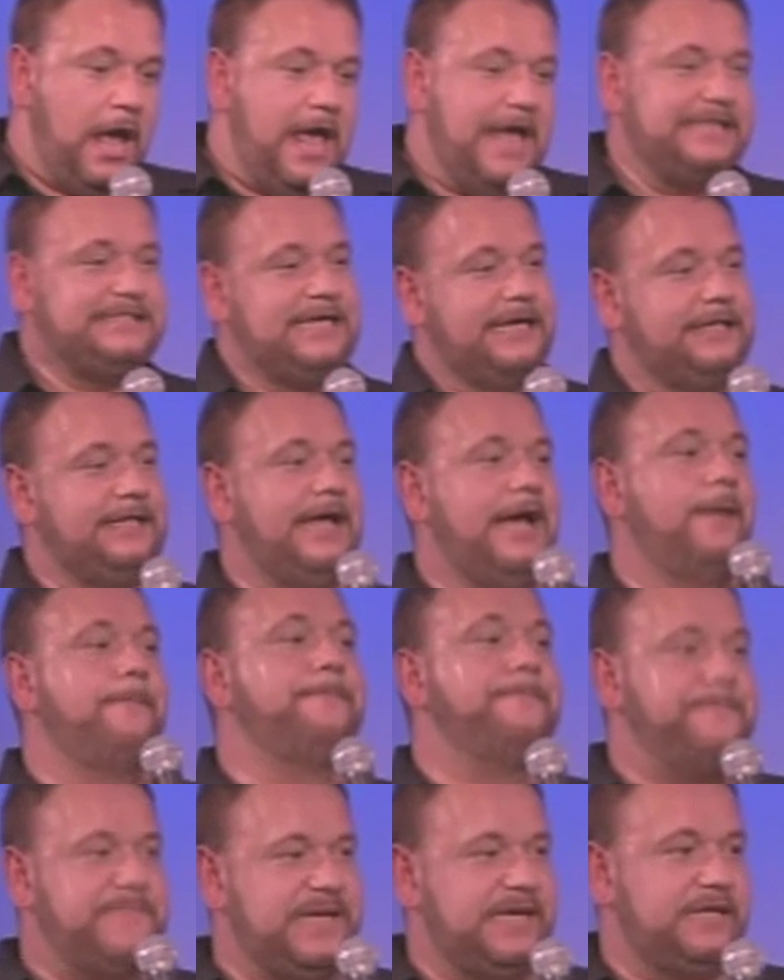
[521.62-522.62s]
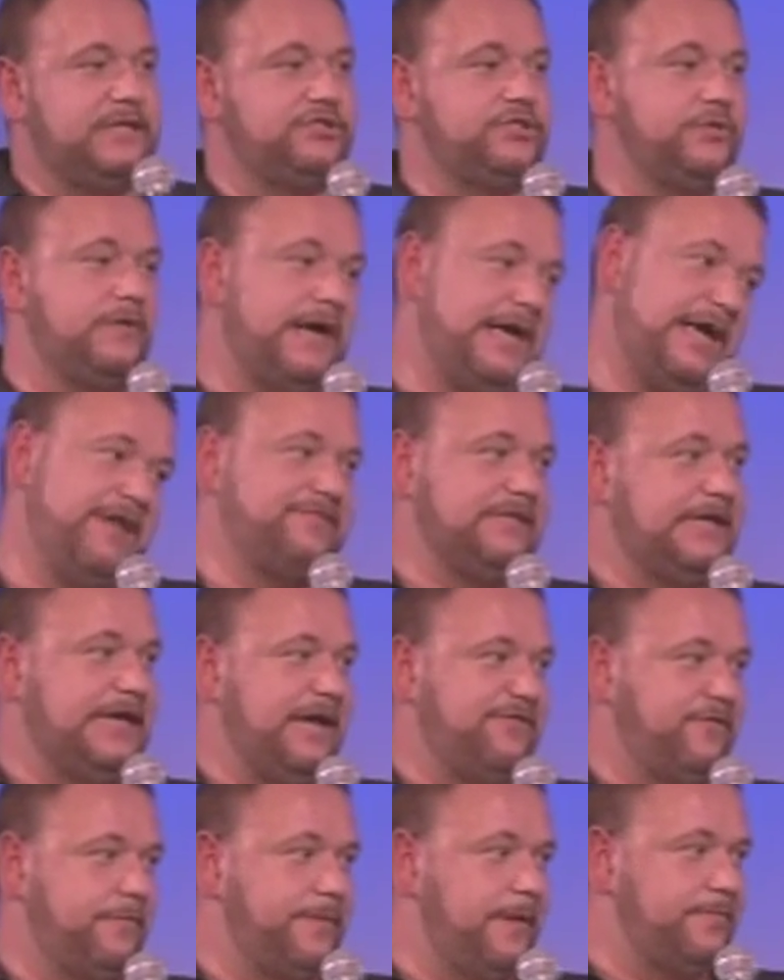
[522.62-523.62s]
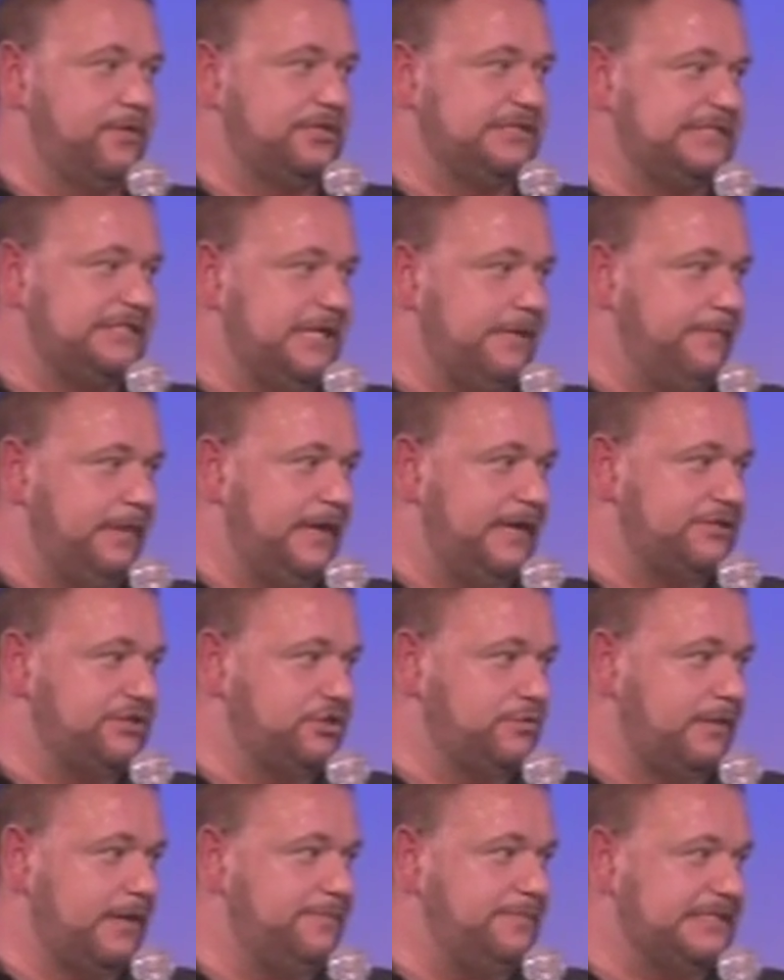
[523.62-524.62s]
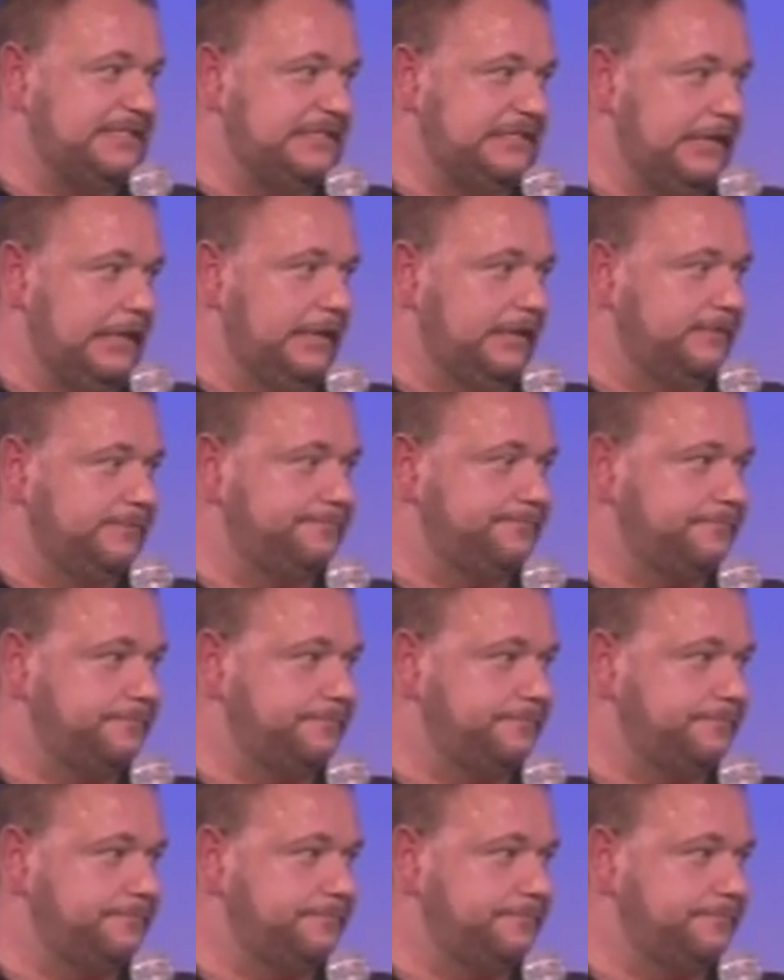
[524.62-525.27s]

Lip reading: Exactly how big do I have to get for people to see me? I just want to be seen.